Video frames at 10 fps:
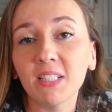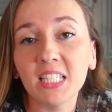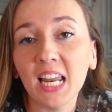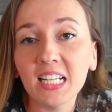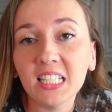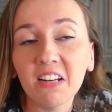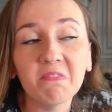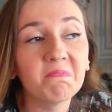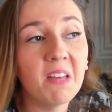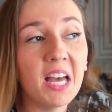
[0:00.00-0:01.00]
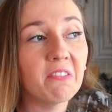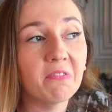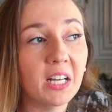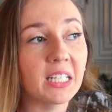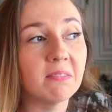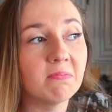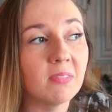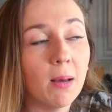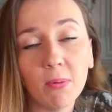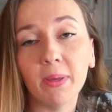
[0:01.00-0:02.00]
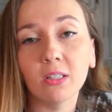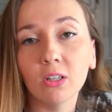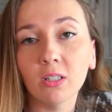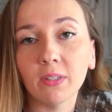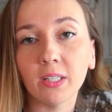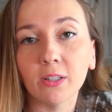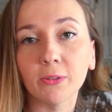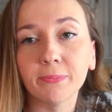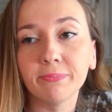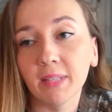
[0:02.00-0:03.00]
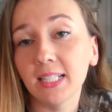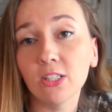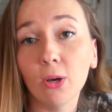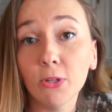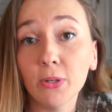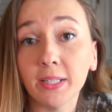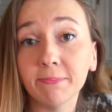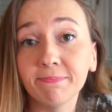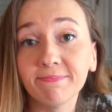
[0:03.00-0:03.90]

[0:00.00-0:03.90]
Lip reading: But today I decided, f it. I'm gonna make a cooking video. And so I'm doing it.